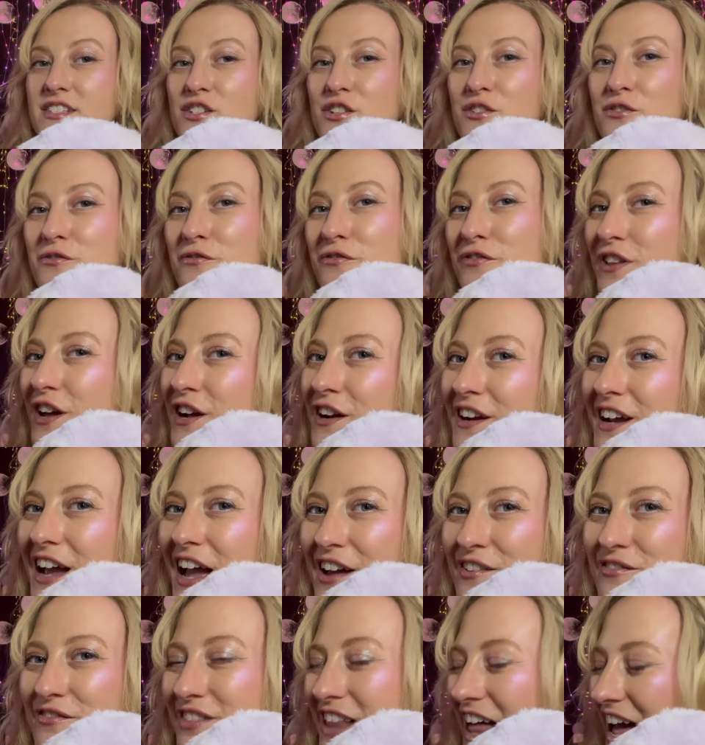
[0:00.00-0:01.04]
to flirt
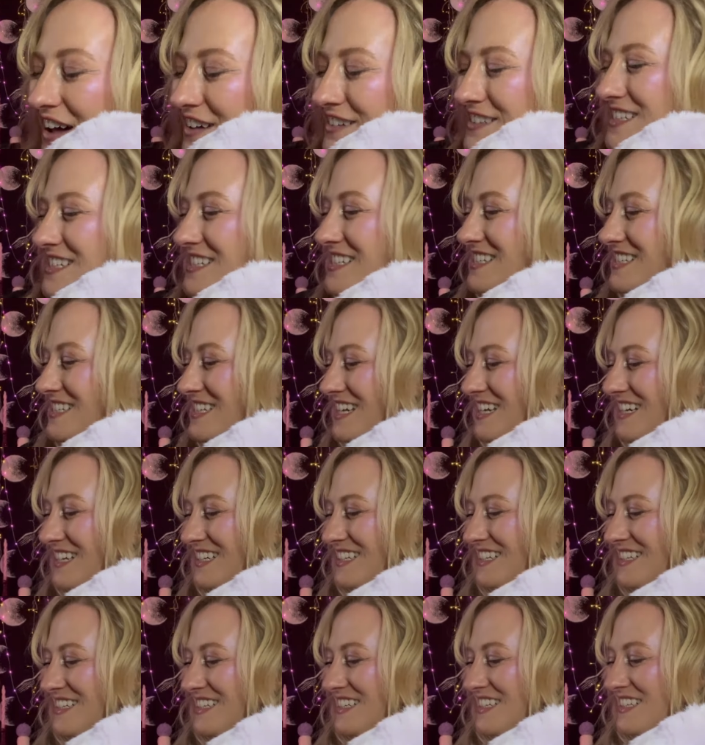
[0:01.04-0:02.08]
and flounce.
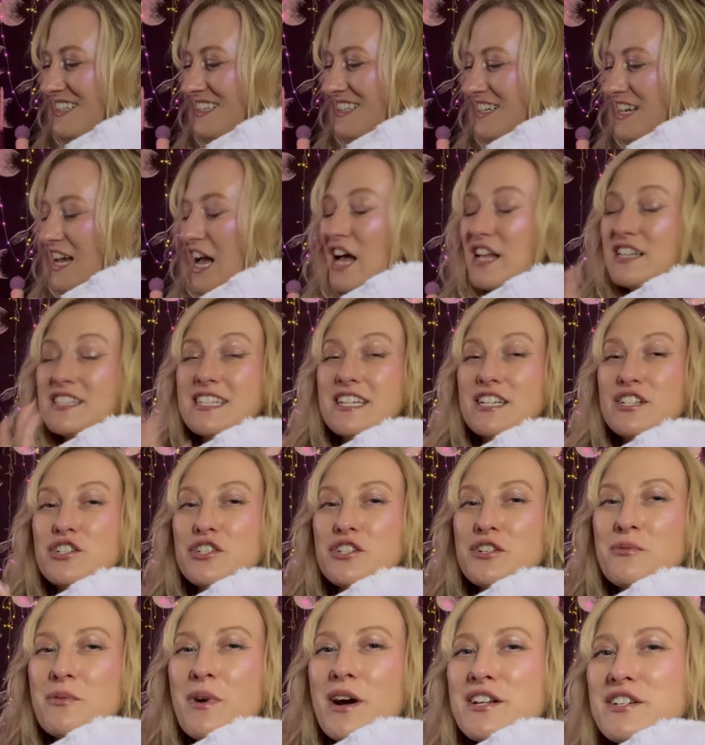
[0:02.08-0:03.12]
I'll
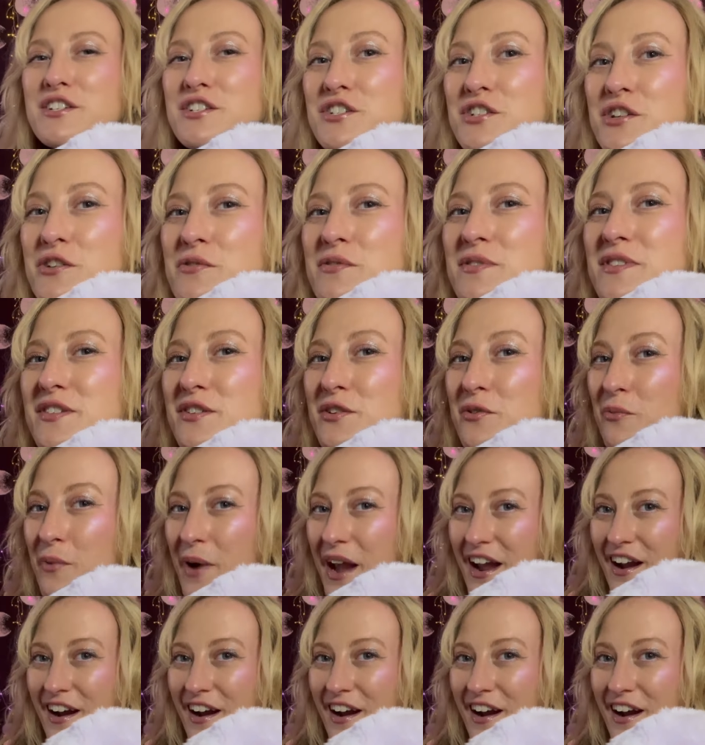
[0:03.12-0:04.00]
teach you what shoes to wear.